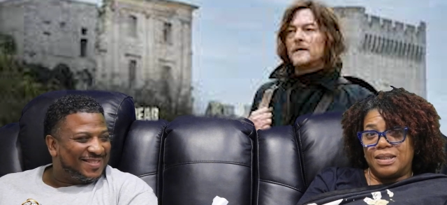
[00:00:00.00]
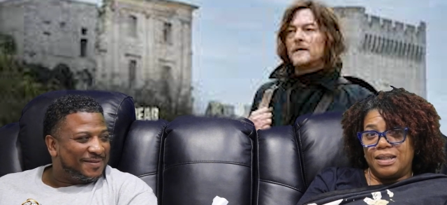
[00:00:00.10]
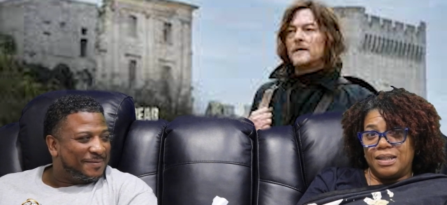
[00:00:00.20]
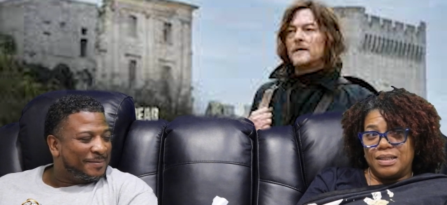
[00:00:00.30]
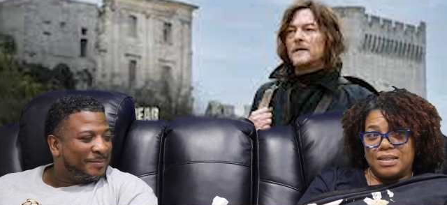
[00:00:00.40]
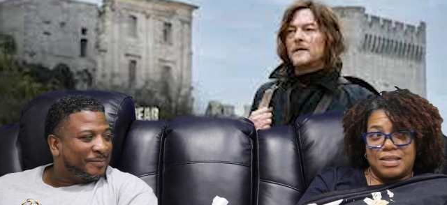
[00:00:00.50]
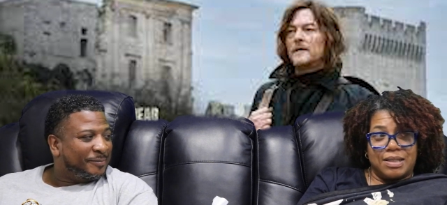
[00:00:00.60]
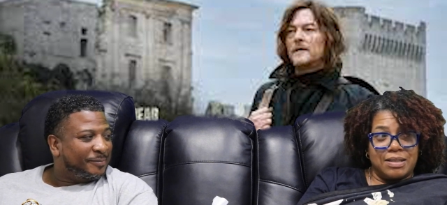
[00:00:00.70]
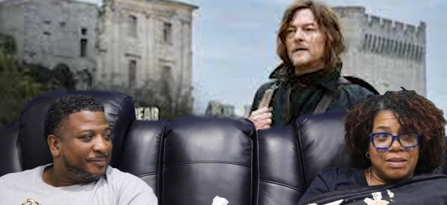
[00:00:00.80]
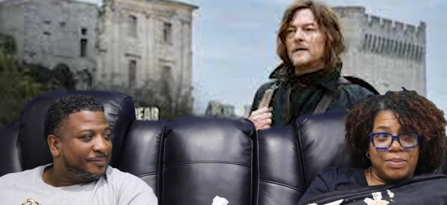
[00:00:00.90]
Speaker 1: thing is,
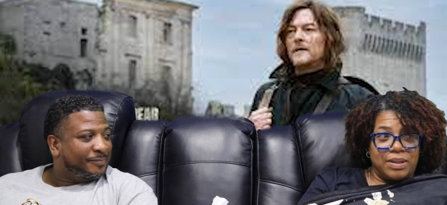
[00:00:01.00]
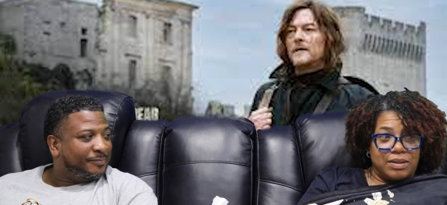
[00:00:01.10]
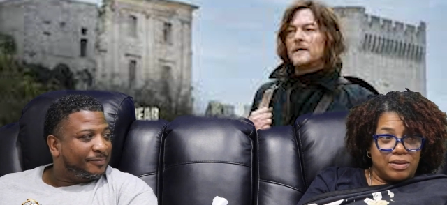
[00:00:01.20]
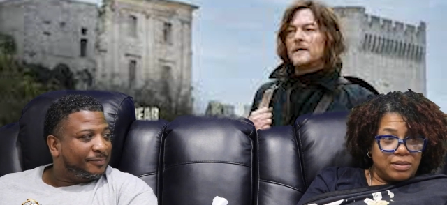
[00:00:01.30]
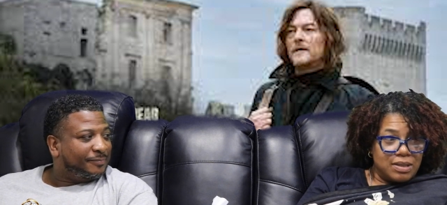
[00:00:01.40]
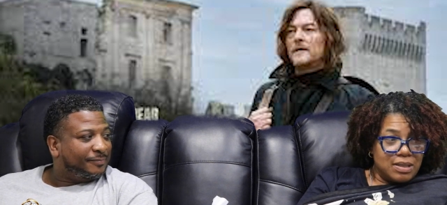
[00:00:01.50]
Isabelle